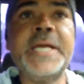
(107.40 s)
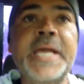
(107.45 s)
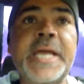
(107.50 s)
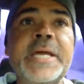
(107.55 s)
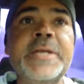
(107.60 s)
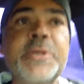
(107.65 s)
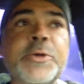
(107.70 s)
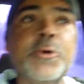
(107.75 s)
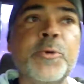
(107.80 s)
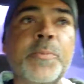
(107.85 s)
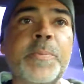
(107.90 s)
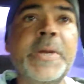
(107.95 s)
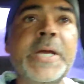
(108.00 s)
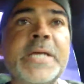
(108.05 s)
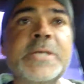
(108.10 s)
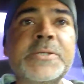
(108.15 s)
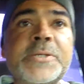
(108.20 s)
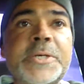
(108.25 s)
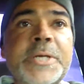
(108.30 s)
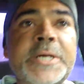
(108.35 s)
in your
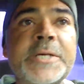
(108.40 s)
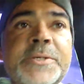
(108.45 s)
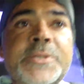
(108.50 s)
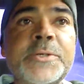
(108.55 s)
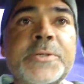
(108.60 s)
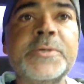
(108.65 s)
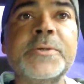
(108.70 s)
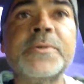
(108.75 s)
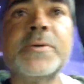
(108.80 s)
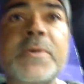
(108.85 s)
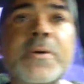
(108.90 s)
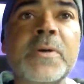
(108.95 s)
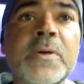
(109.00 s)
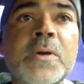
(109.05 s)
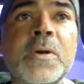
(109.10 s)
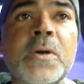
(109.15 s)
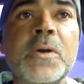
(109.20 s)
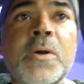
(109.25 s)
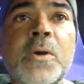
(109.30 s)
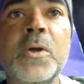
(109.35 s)
business,
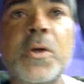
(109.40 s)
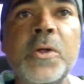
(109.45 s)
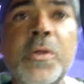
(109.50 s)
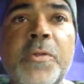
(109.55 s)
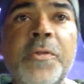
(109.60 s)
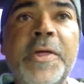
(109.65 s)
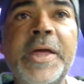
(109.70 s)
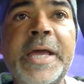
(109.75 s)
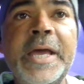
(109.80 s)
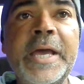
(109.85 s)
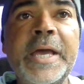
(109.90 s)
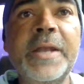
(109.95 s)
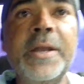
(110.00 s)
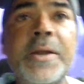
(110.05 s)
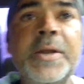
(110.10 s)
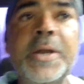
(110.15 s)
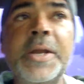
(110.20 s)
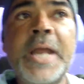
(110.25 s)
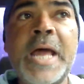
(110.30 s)
then